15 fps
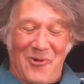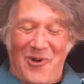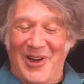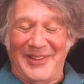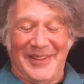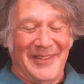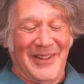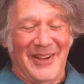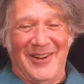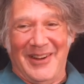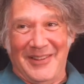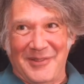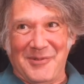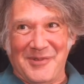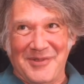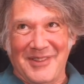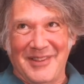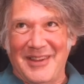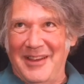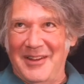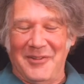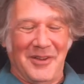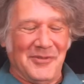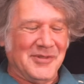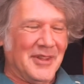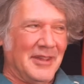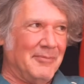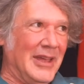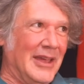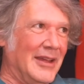I walked in there and I was
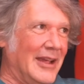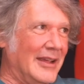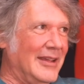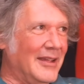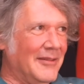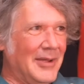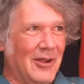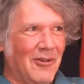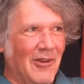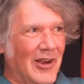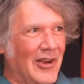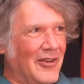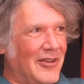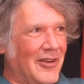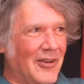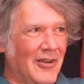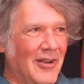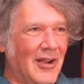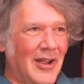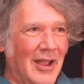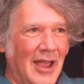like, man, I can't make a record here.